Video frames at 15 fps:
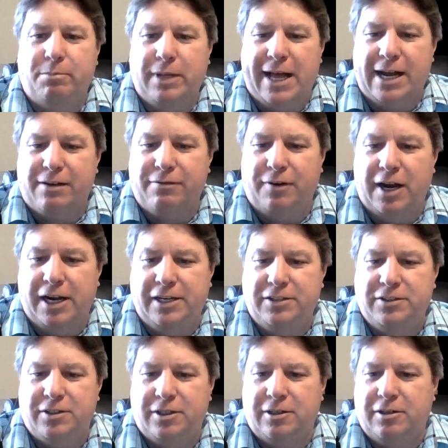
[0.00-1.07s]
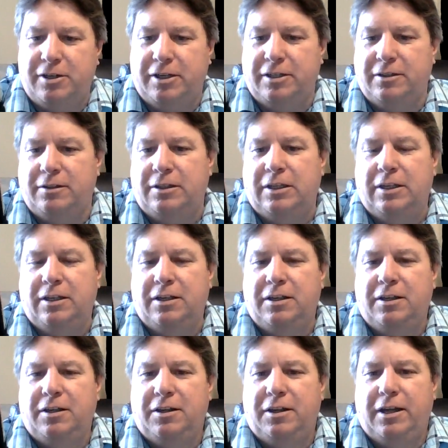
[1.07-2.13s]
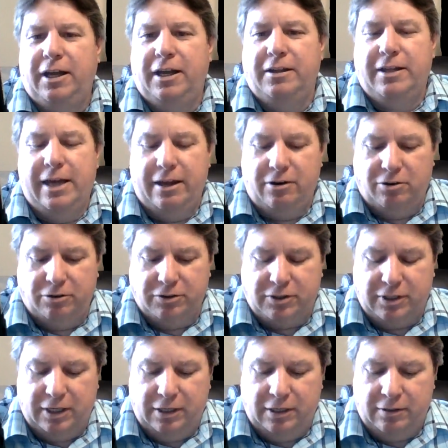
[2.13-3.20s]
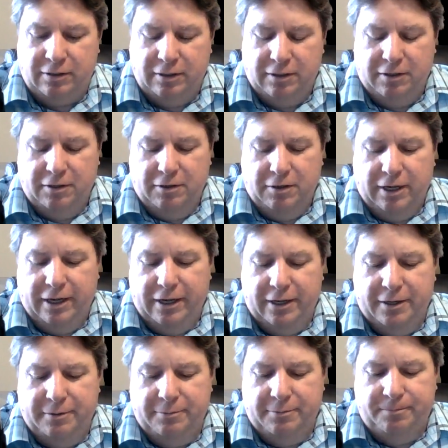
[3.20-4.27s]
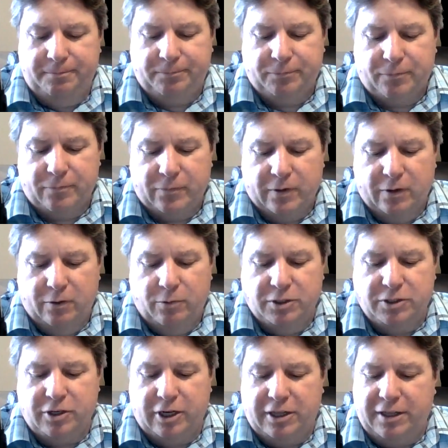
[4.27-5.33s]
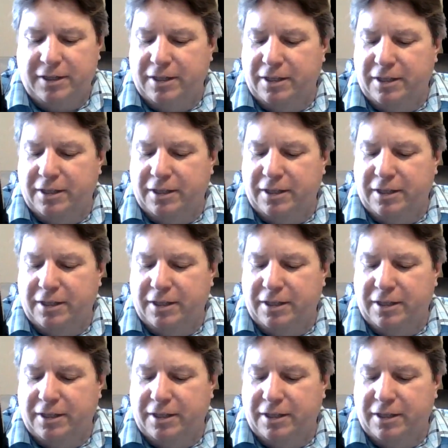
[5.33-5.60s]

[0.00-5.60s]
in black finds her, and that whole scene. Was there anything